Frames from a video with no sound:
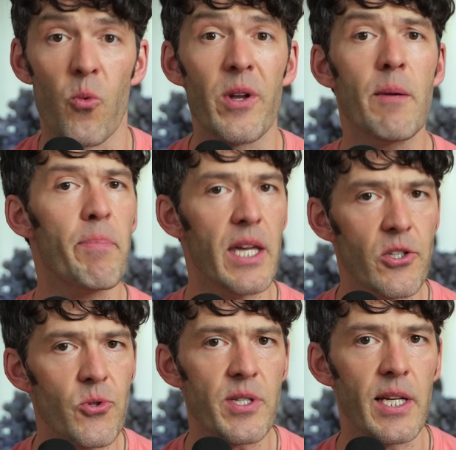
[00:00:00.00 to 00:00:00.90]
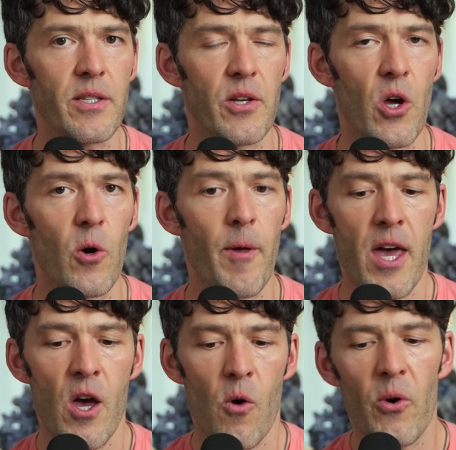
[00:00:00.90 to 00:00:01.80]
Wouldn't it be interesting to know,
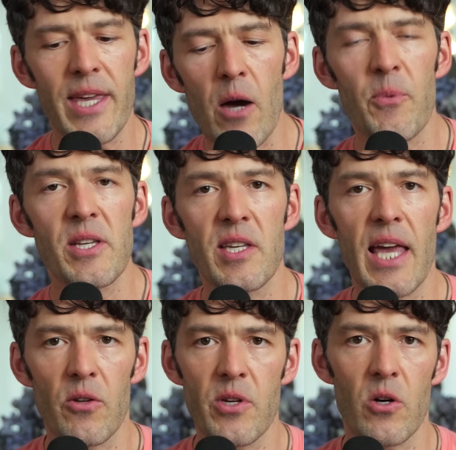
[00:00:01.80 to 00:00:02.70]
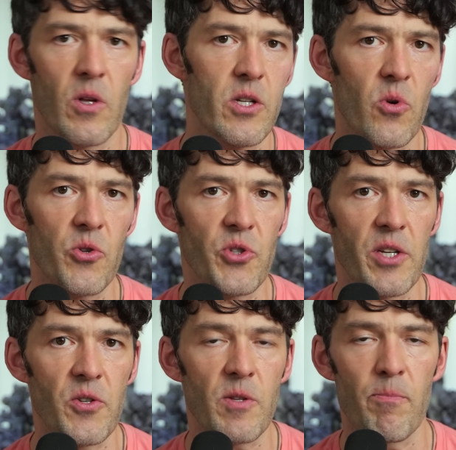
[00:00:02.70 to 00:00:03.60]
well, yeah, we see LDL cholesterol changes,